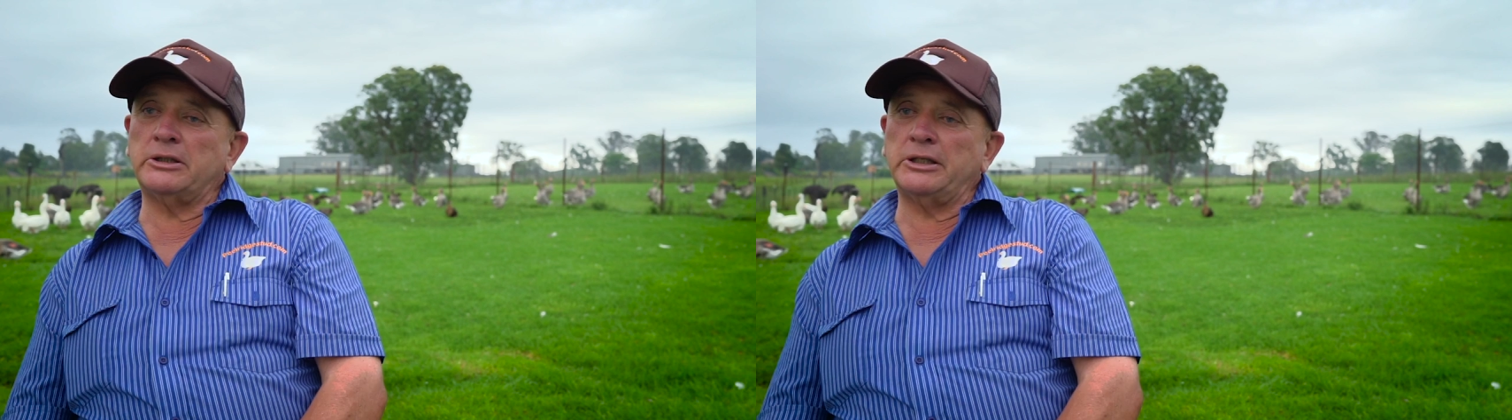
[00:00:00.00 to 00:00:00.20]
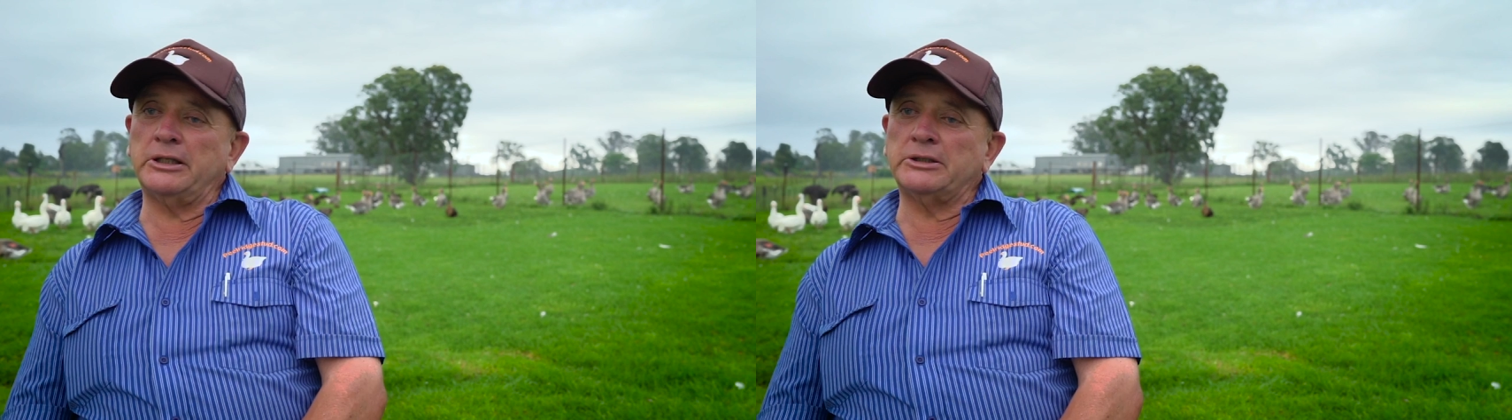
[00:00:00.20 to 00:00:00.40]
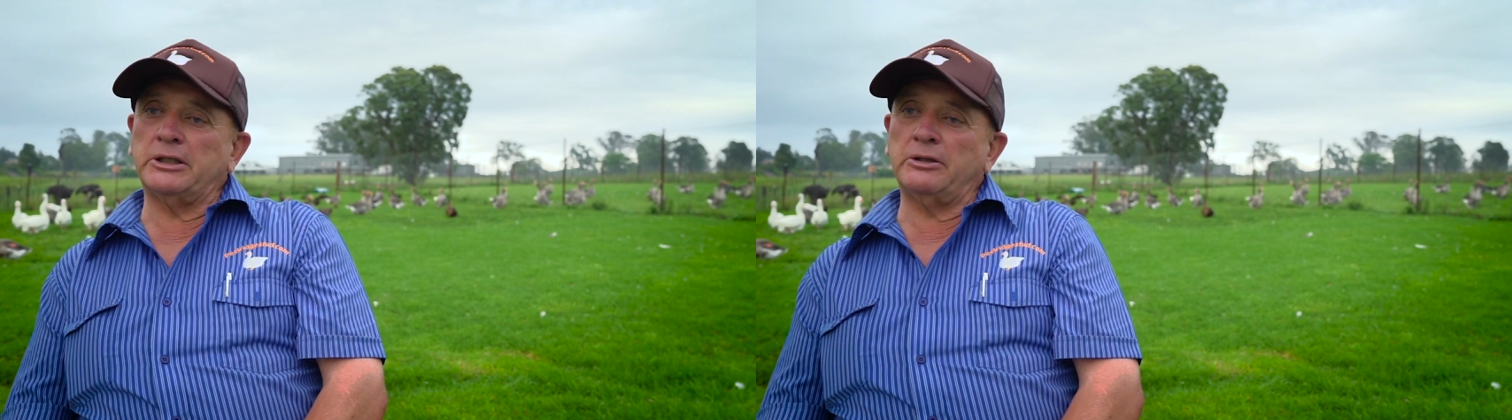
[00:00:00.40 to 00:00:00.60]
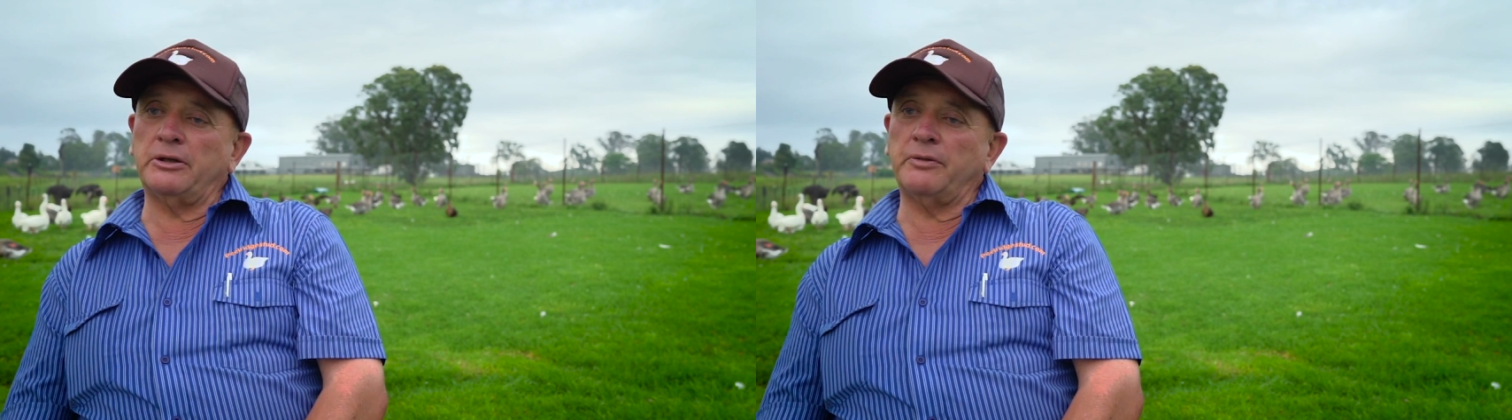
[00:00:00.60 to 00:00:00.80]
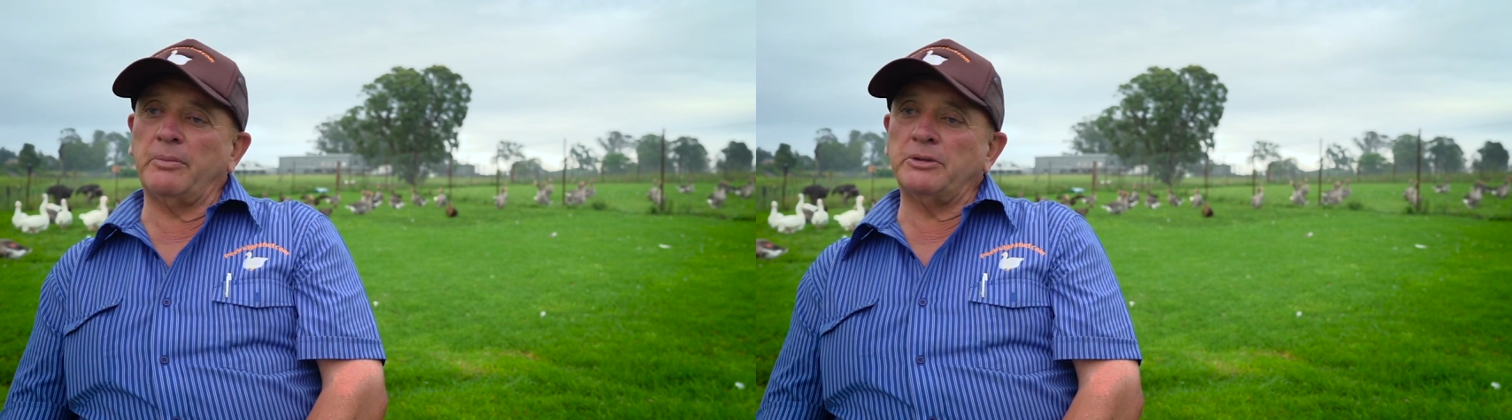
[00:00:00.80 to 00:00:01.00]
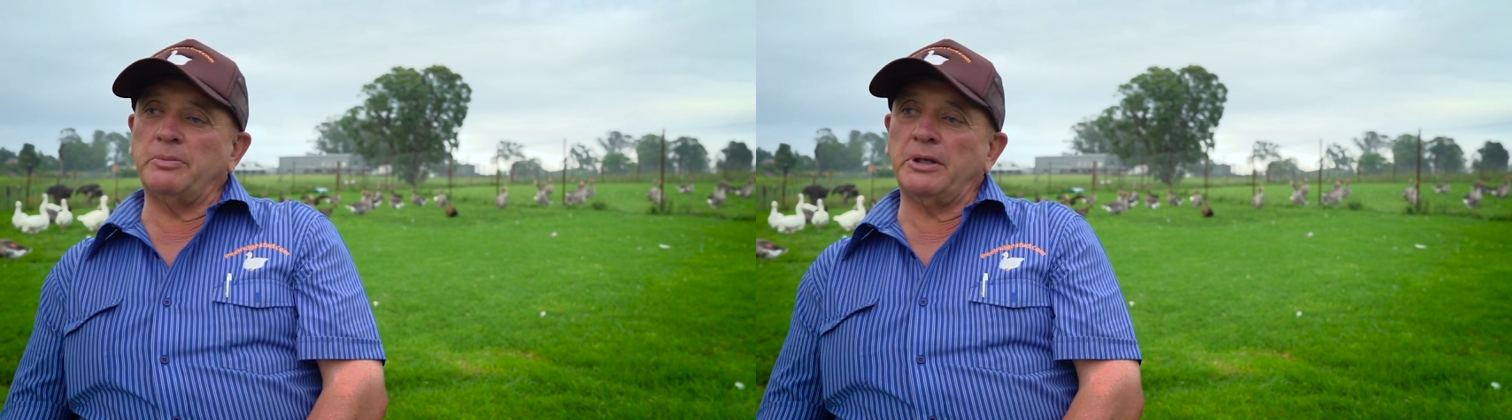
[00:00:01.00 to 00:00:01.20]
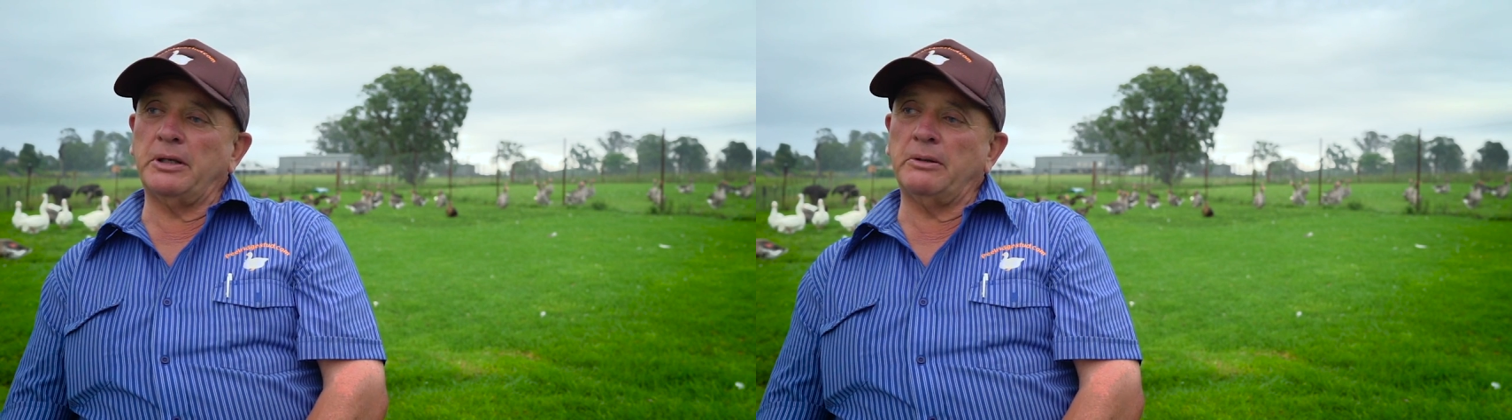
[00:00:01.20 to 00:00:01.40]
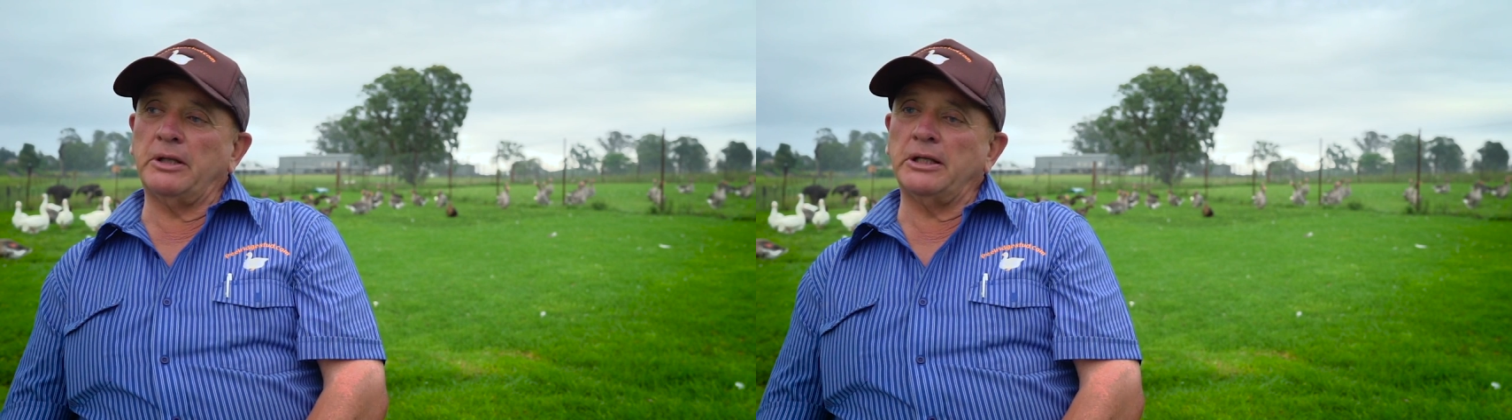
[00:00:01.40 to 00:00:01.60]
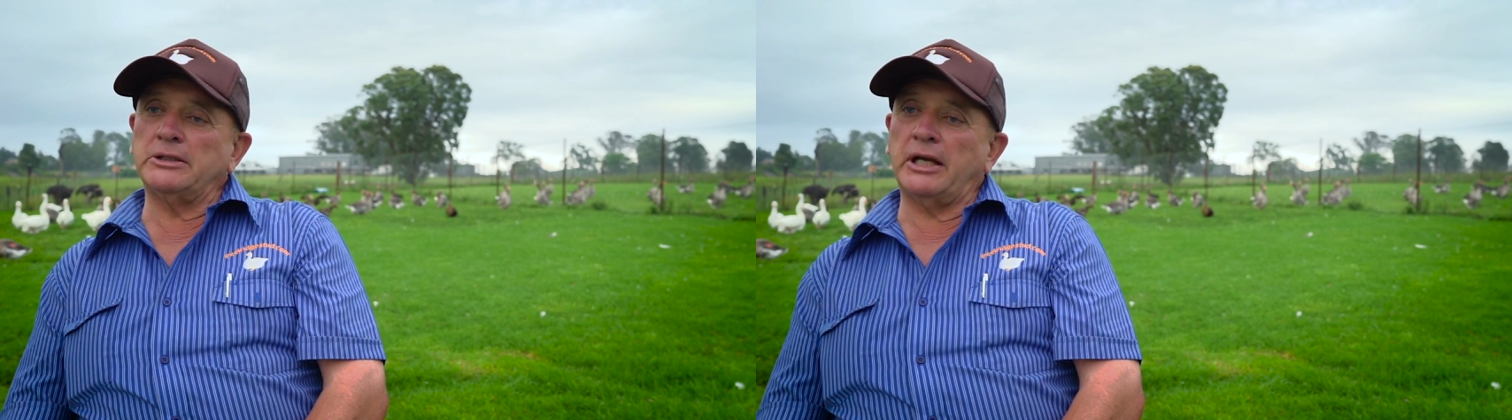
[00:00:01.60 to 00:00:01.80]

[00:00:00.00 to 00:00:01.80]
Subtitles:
things that, like from those big things,